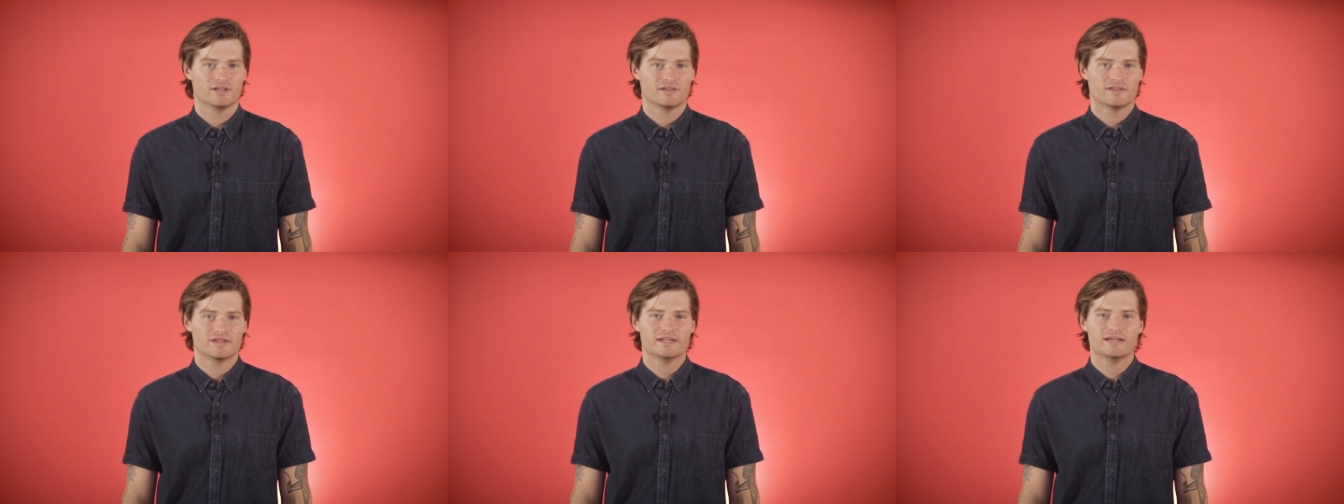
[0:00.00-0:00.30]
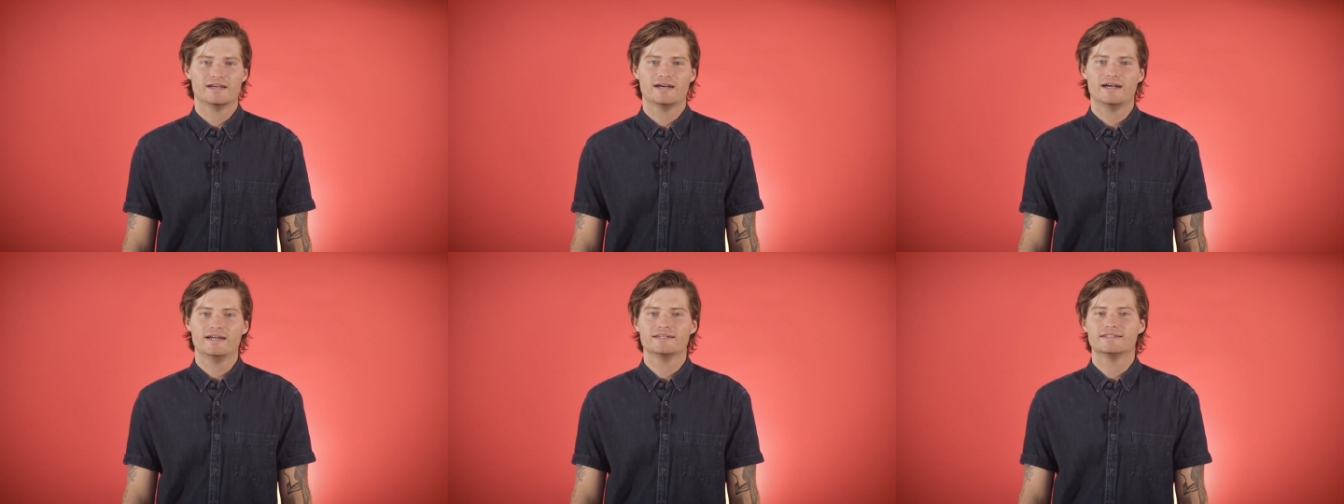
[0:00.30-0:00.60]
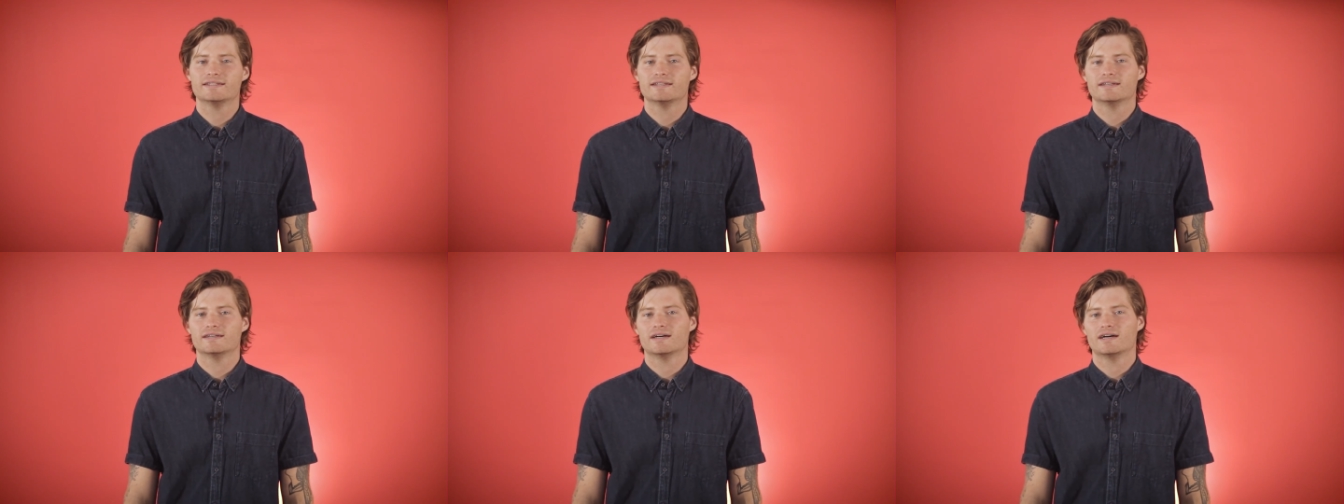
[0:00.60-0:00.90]
The
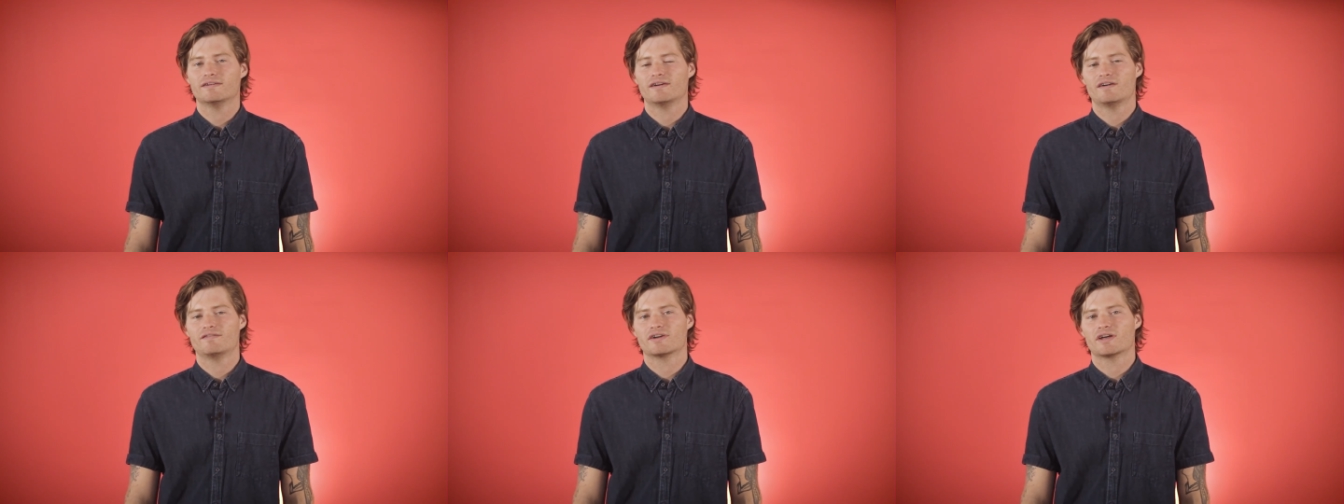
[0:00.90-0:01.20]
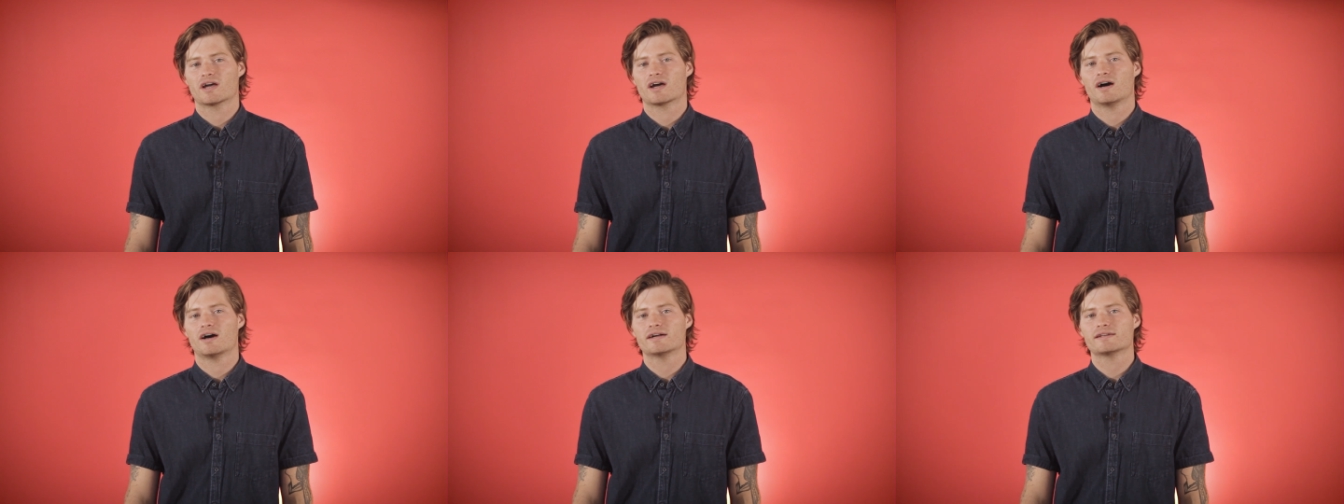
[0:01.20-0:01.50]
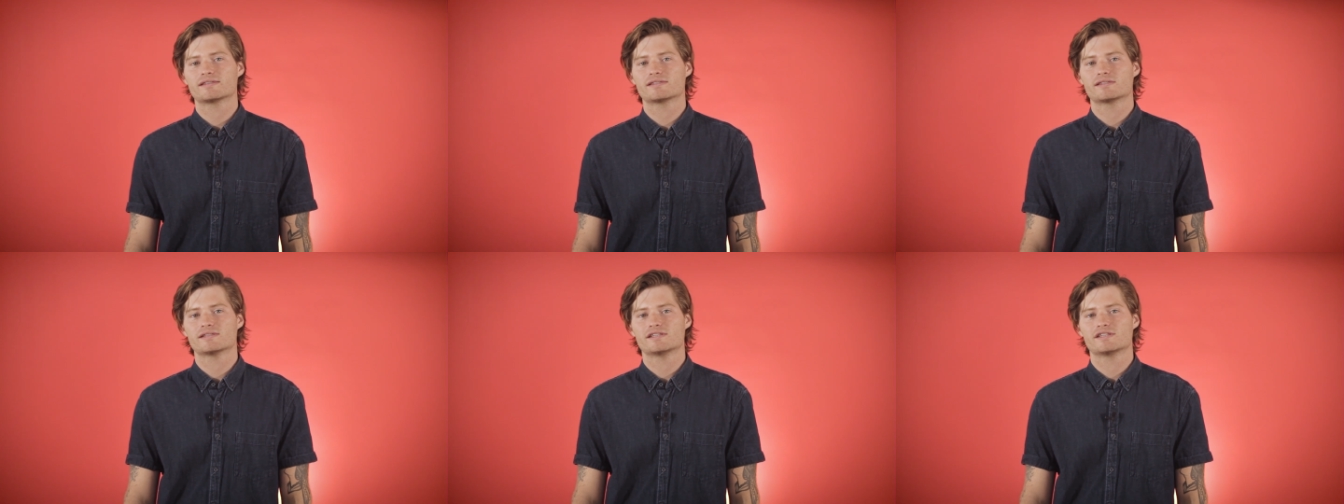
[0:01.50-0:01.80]
idea of having a
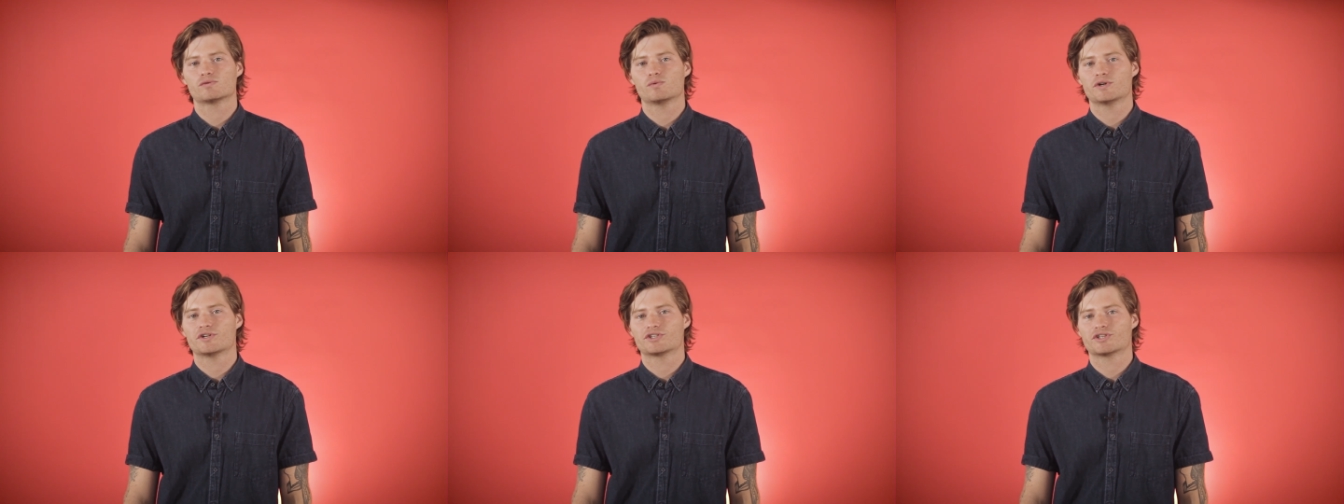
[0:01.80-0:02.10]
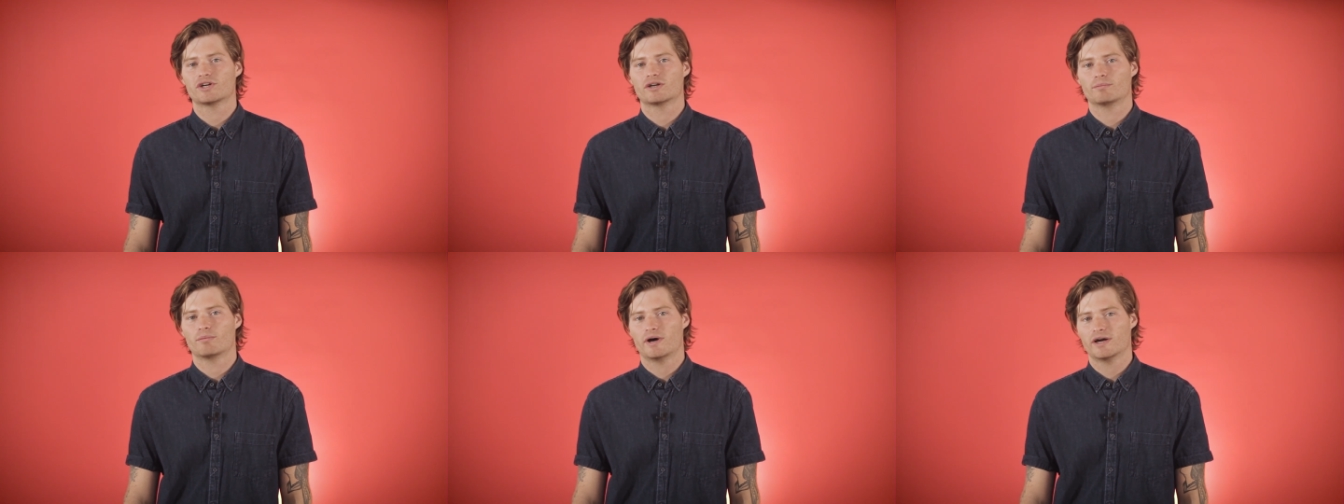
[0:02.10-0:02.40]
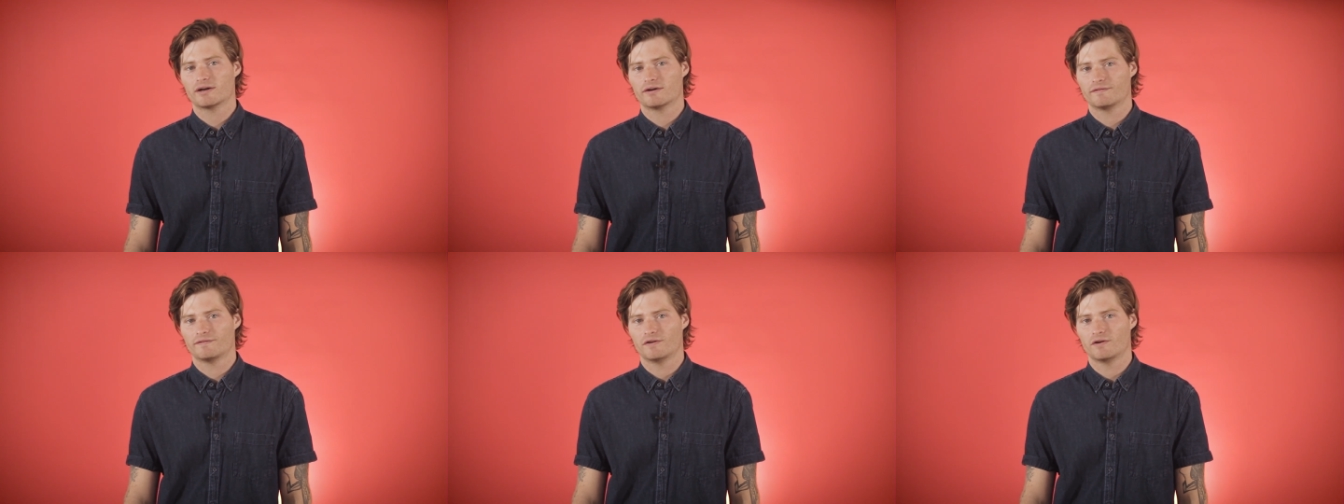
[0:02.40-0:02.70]
constantly switched on
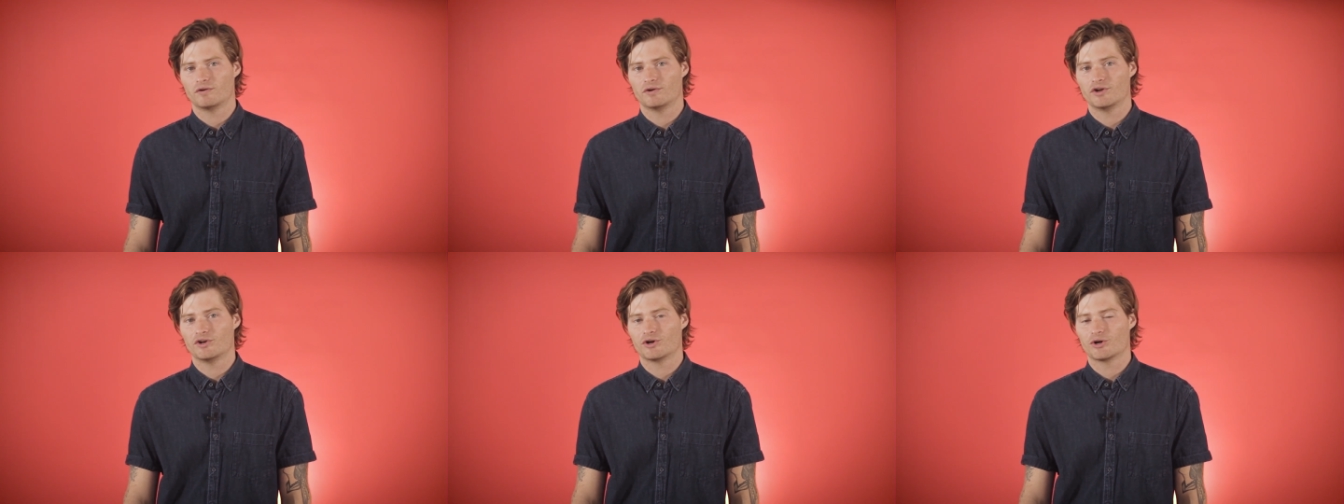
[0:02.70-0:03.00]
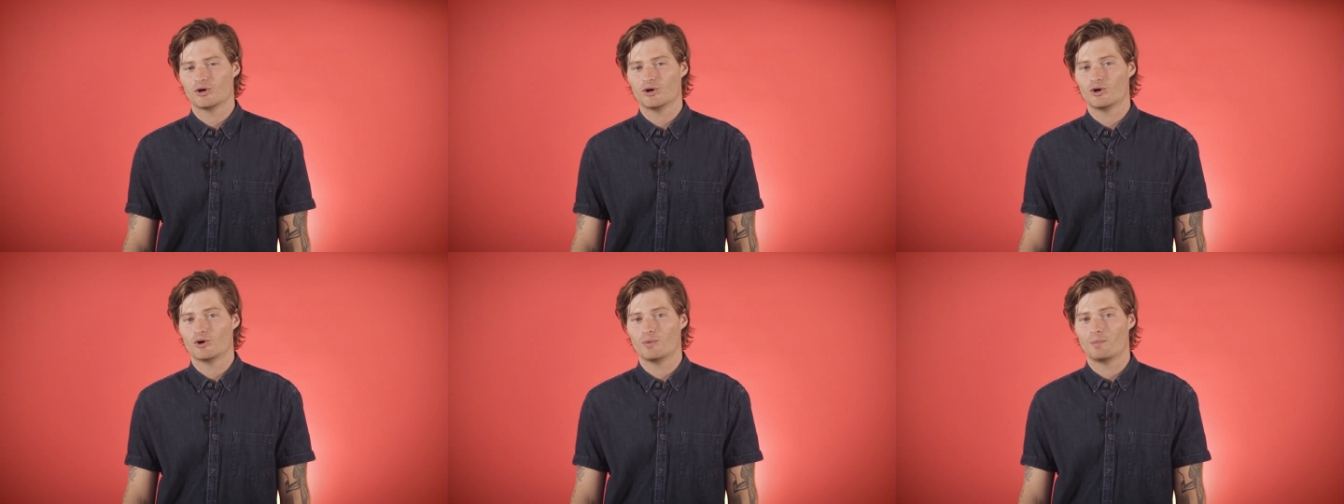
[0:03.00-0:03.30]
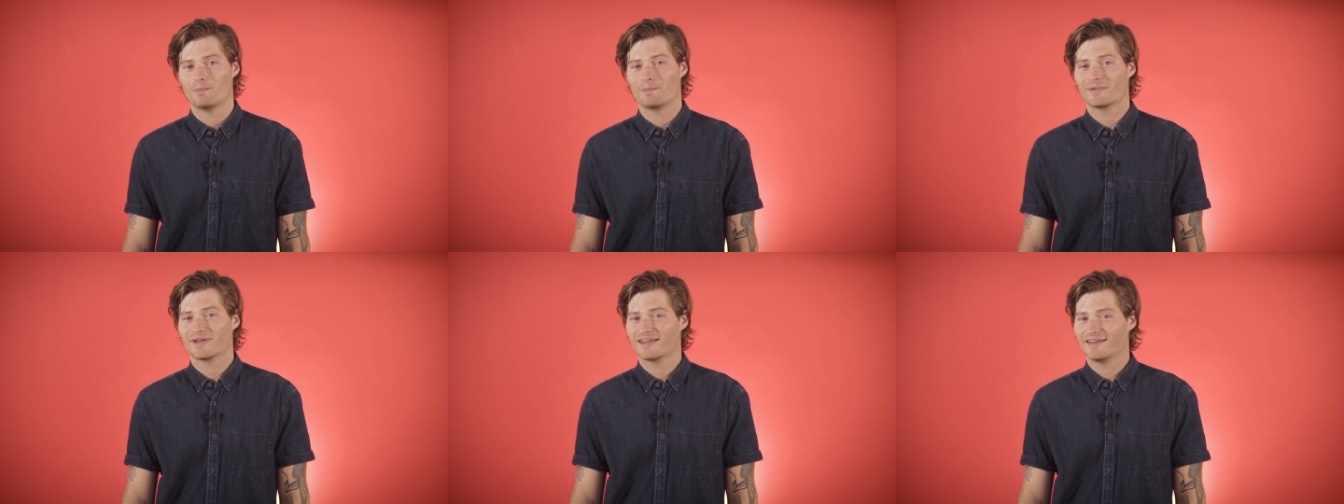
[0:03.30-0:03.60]
microphone in your home